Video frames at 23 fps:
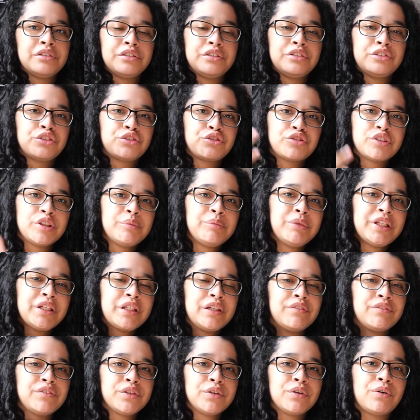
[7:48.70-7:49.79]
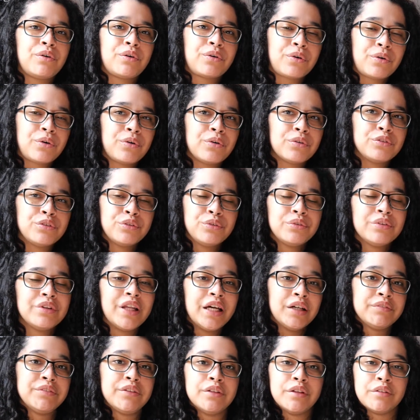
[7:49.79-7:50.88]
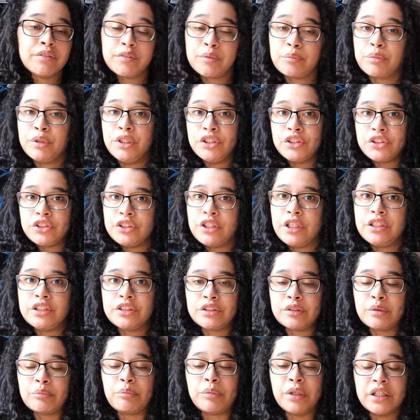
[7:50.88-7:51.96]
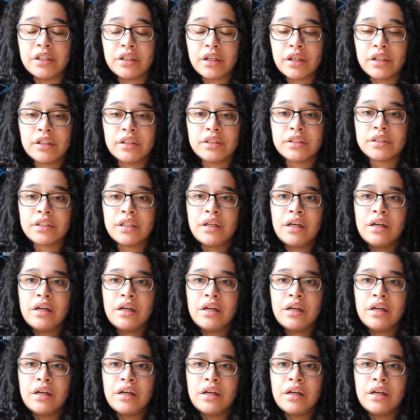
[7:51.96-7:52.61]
streaming gives you a whole new level of appreciation, because